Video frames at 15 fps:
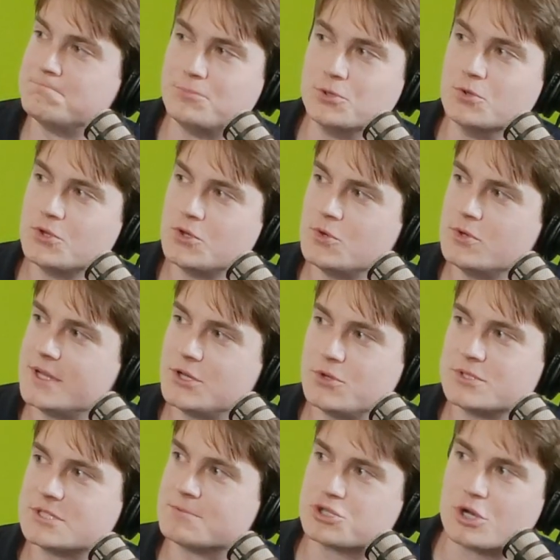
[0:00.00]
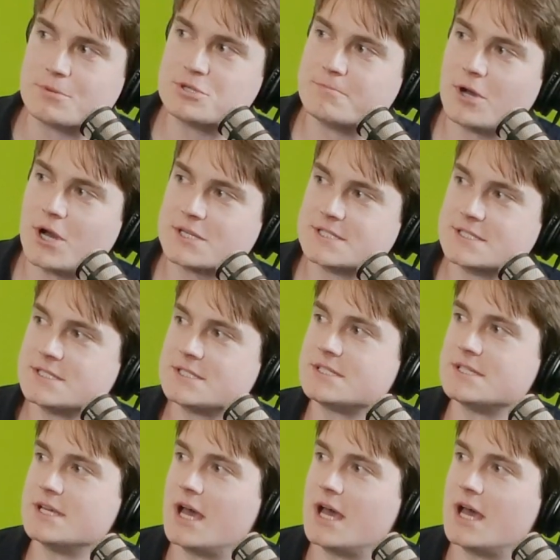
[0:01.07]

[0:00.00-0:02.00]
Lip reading: Bulu. They do subscription boxes.